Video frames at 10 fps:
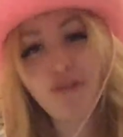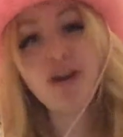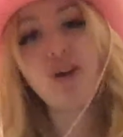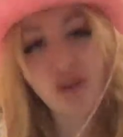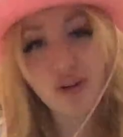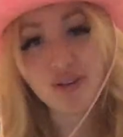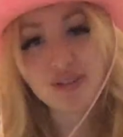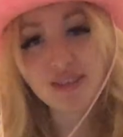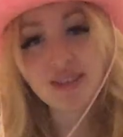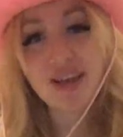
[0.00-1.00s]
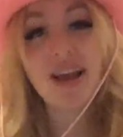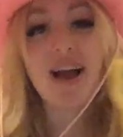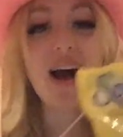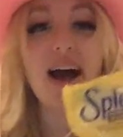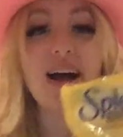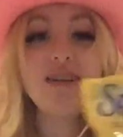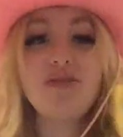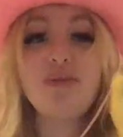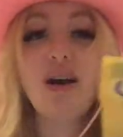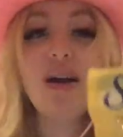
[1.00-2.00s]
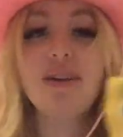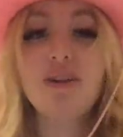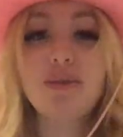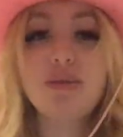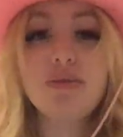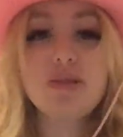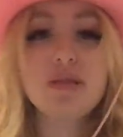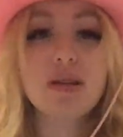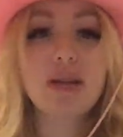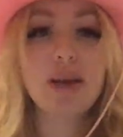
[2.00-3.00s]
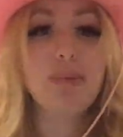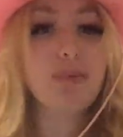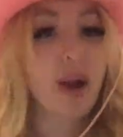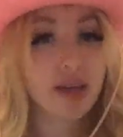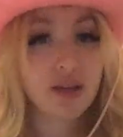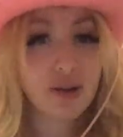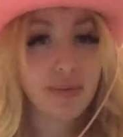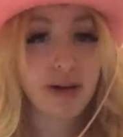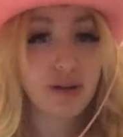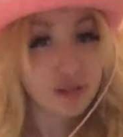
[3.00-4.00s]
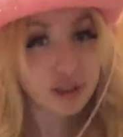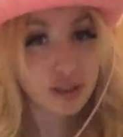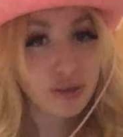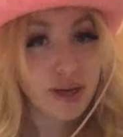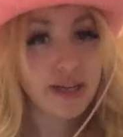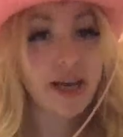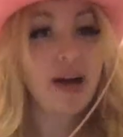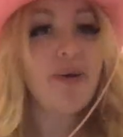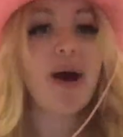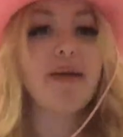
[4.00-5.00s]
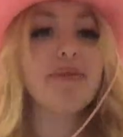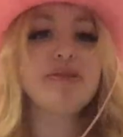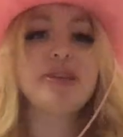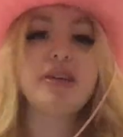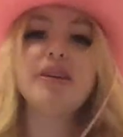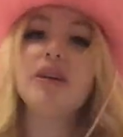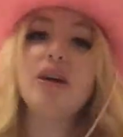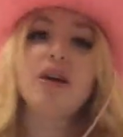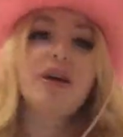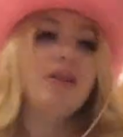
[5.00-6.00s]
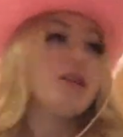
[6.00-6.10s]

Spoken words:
girls, I do not use like regular brown sugar right now. I'm using the